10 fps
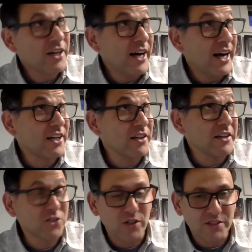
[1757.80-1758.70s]
I
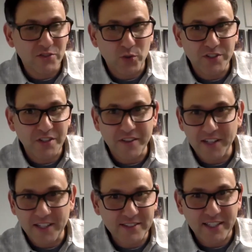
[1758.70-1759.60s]
collect all sorts of
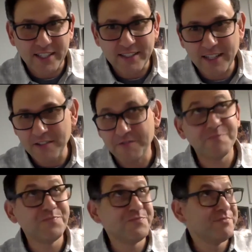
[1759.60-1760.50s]
things. I have
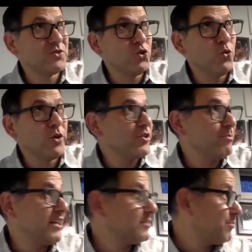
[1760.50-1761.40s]
200
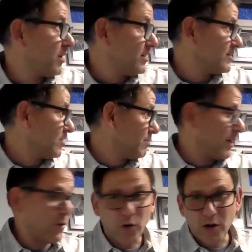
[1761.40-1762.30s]
baseballs on
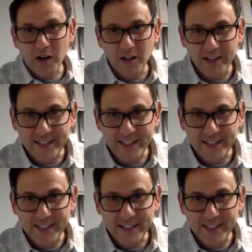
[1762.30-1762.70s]
my wall.